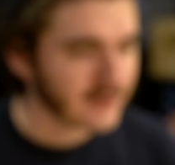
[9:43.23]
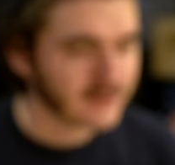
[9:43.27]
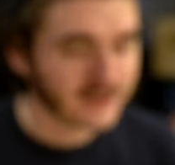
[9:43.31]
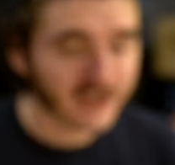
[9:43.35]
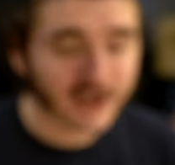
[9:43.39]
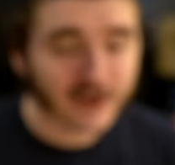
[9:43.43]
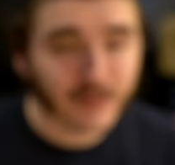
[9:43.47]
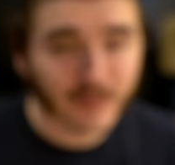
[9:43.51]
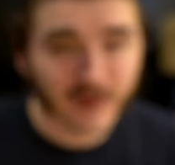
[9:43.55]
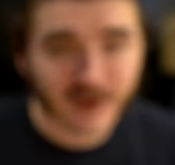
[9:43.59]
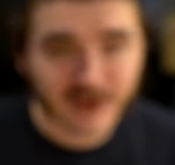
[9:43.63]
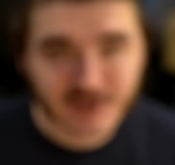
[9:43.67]

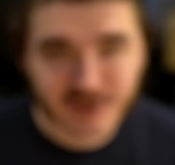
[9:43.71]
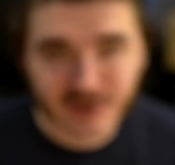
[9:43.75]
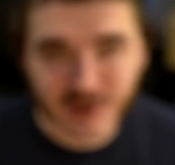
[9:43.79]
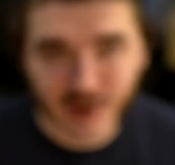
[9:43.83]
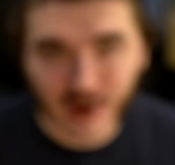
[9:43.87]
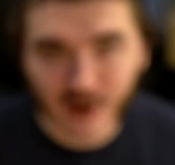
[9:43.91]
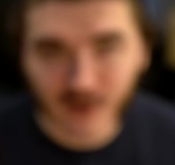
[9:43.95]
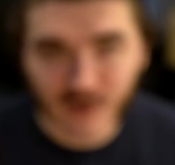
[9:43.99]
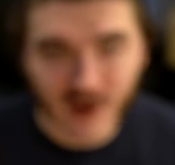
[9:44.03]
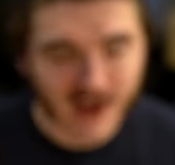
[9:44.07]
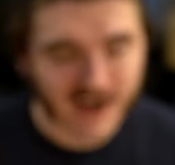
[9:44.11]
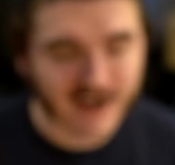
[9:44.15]
Little bit of
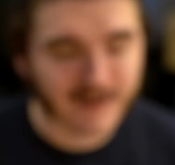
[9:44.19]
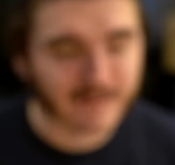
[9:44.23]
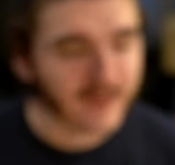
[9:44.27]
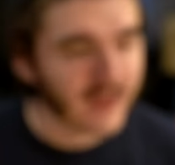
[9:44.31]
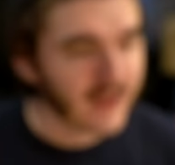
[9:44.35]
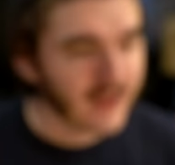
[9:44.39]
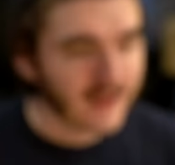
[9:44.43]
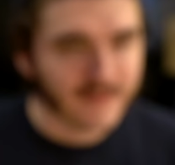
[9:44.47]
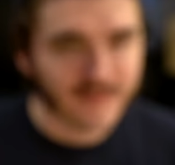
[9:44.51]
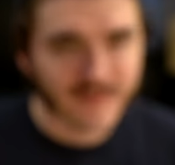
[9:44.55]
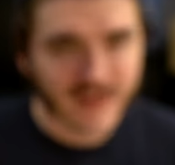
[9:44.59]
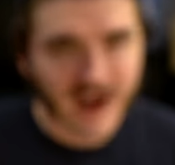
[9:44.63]
sugar on it,
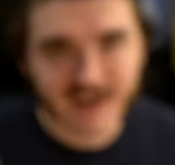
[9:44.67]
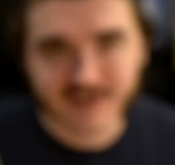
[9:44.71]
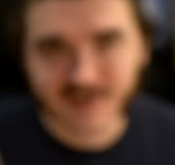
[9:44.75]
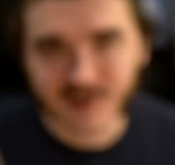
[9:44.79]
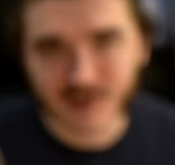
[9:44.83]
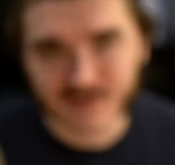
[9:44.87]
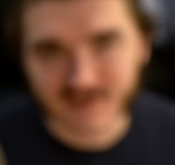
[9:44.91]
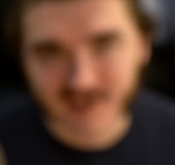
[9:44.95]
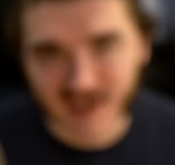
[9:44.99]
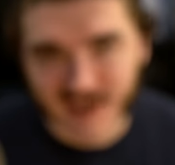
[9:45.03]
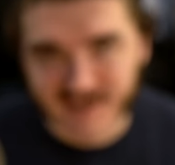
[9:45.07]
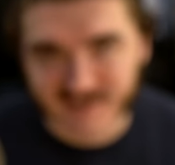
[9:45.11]
not too
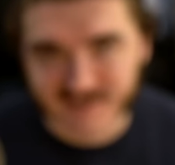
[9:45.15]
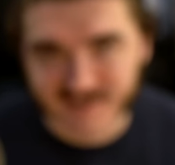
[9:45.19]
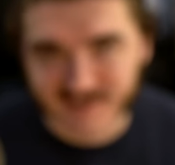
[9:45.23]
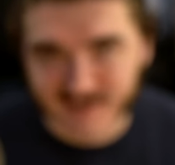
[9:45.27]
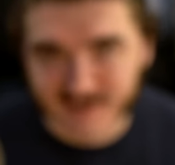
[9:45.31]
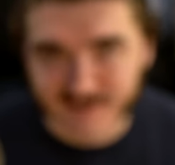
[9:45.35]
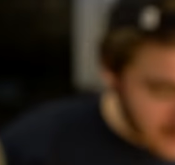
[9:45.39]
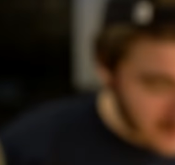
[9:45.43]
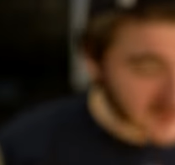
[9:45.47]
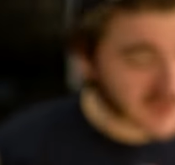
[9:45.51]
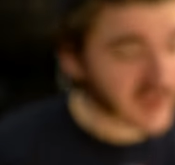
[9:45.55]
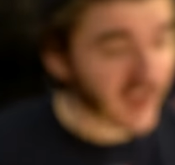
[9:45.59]
tasty.
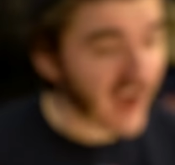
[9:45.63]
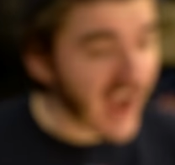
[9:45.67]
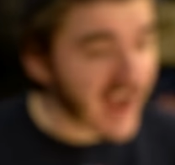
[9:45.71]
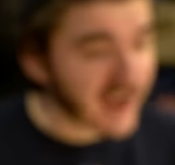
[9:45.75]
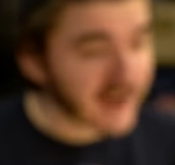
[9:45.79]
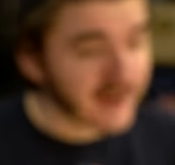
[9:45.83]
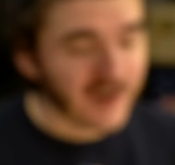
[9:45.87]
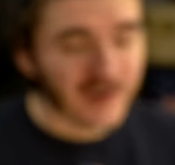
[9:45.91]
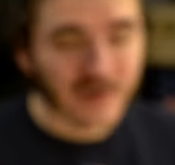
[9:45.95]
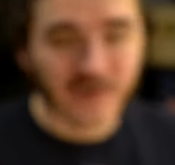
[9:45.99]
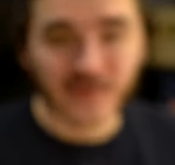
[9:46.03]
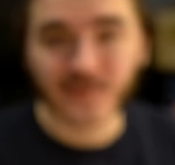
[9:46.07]
But then
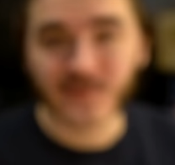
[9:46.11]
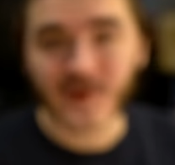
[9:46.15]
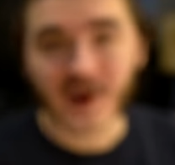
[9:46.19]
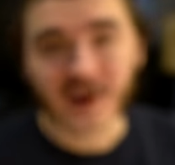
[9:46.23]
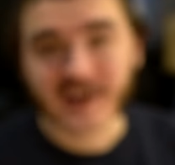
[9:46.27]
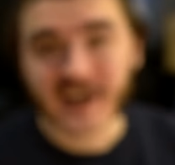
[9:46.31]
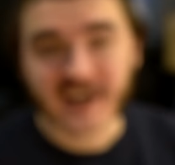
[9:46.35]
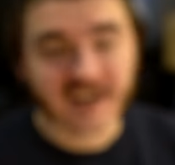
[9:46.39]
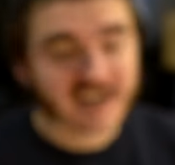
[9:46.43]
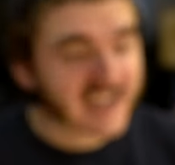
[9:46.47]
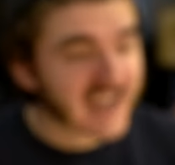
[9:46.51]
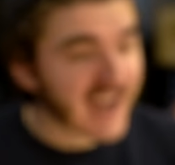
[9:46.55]

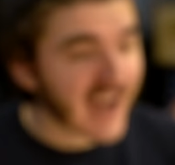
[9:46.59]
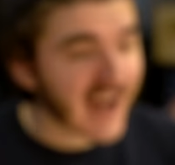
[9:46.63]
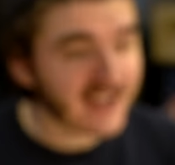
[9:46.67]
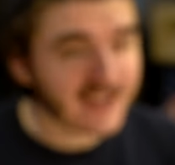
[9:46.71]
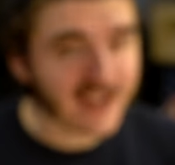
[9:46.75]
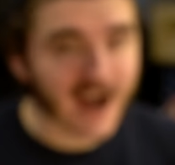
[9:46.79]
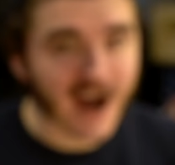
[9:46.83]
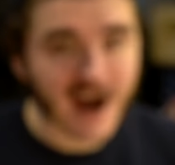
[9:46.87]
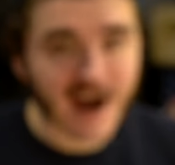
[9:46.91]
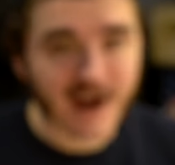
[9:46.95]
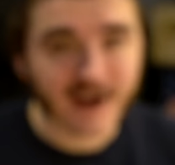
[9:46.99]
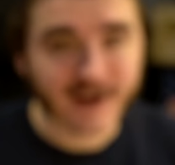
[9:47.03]
fucking
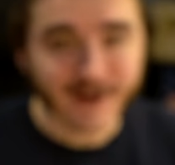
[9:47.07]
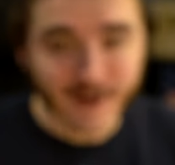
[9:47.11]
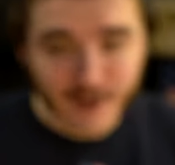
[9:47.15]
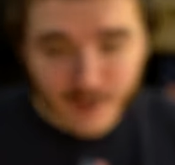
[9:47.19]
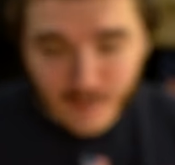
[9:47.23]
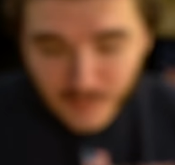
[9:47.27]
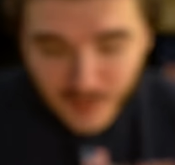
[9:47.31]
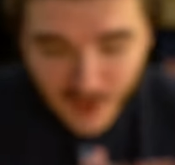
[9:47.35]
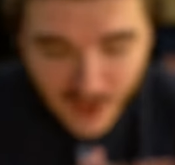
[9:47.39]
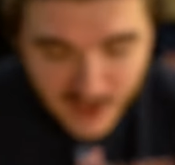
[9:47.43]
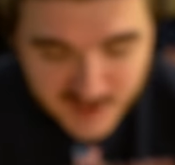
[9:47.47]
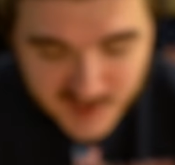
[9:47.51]
Kellogg
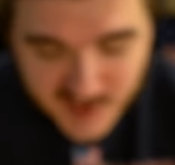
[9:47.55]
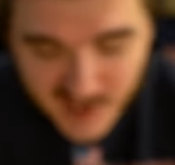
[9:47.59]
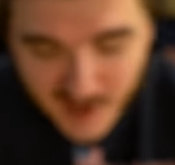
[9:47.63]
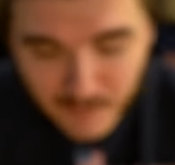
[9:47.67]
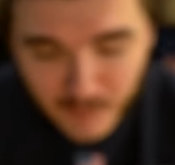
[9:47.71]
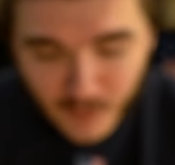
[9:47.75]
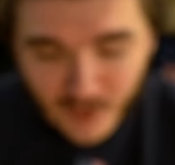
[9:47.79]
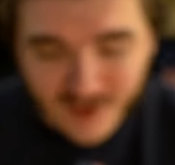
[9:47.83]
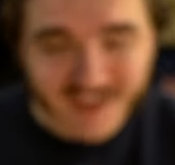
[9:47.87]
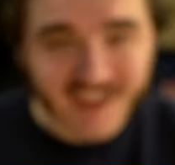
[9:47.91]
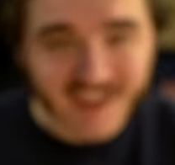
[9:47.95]
pulls up with